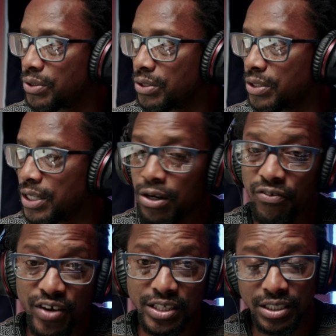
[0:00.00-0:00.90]
Yeah,
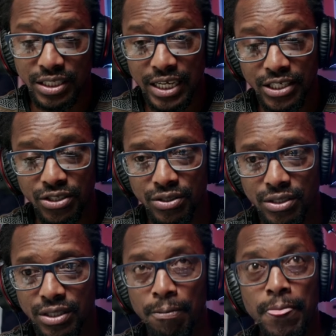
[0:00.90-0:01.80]
offense and sanctions.
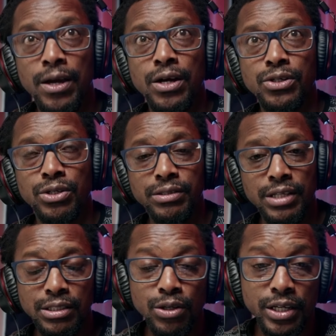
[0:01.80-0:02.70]
So
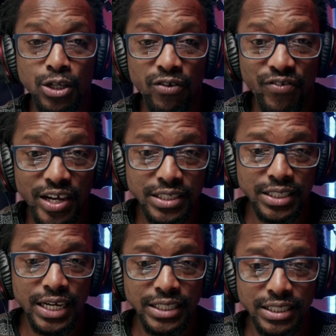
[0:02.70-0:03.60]
let's look at the offense
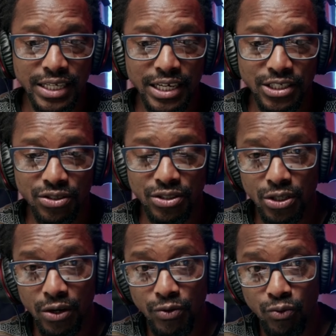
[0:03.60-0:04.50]
and the sanctions
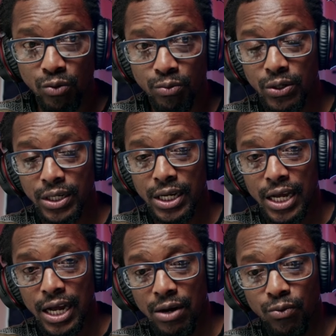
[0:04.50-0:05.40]
of the rule book
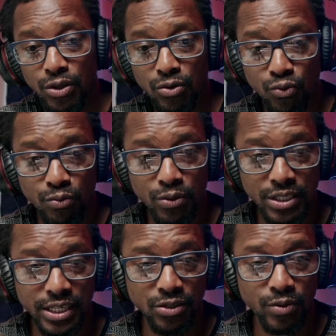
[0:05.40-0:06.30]
and what the rule book
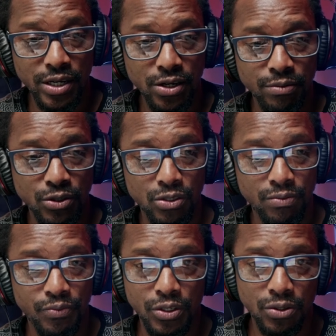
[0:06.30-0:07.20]
says when it comes to
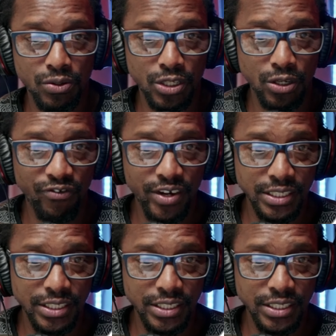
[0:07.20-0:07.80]
the offense.